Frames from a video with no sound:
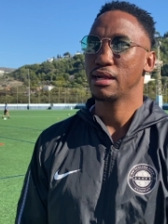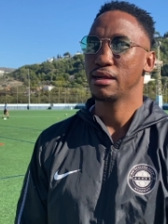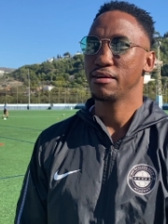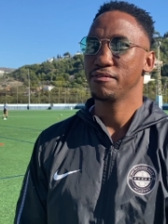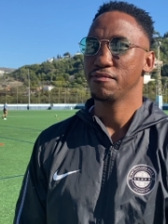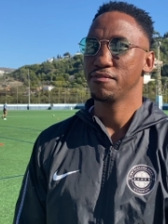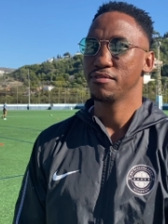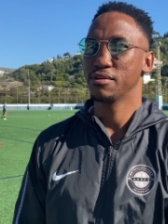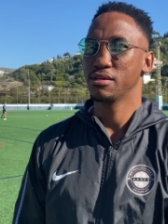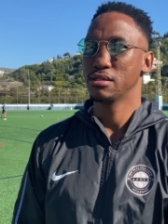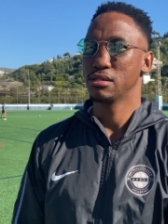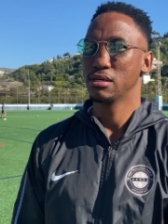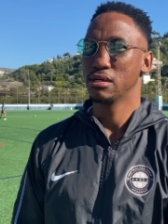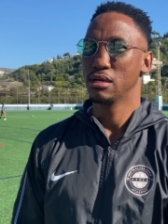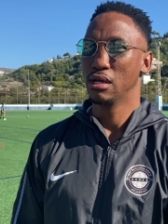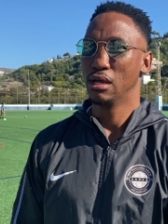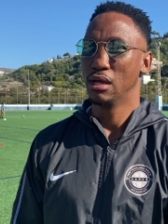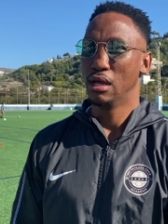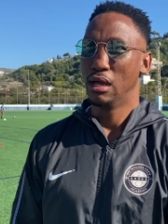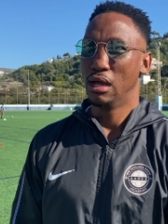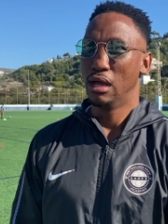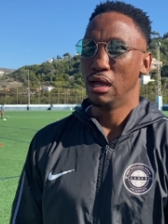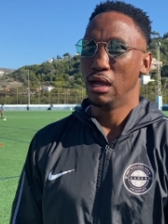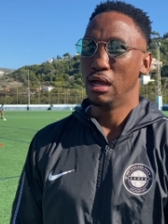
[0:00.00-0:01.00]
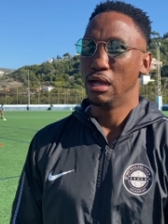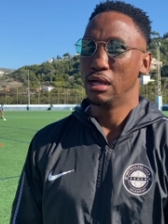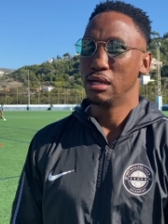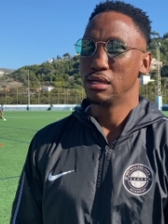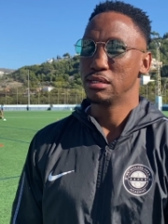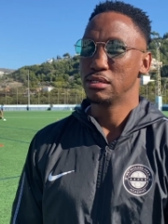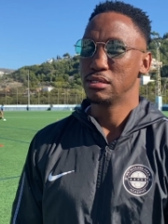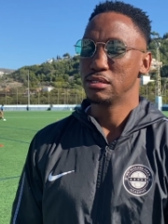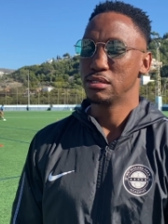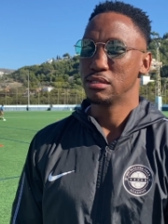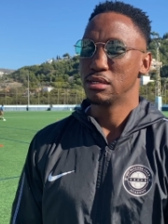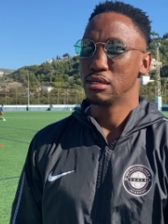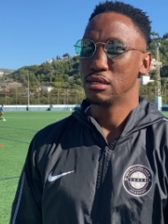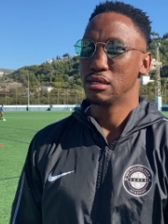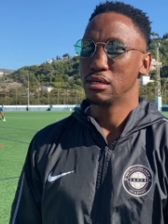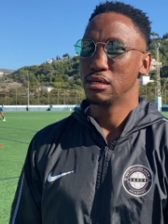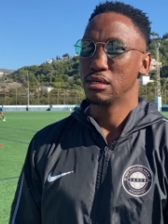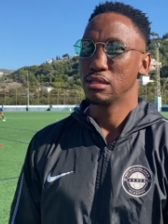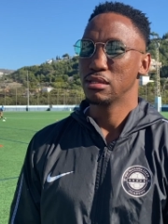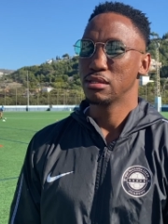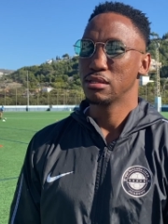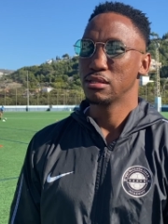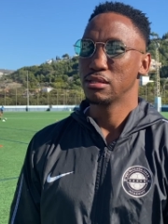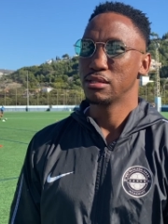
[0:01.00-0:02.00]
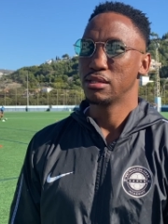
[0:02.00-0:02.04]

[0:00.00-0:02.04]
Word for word: comfort and uh,